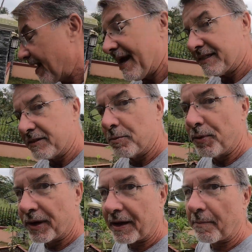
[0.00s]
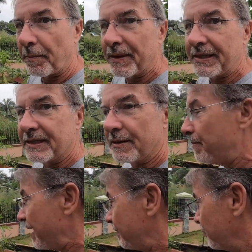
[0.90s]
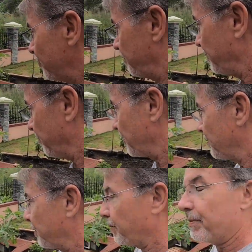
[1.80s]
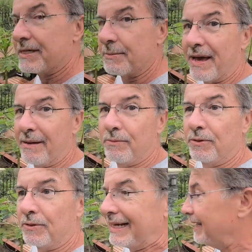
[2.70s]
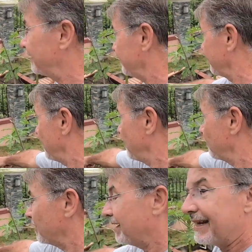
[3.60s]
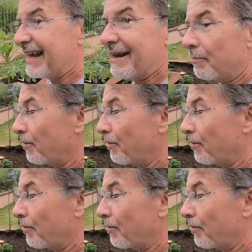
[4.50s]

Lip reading: asked him to put a couple pieces of bamboo up here. We're going to put a piece of bamboo here, one on the end, and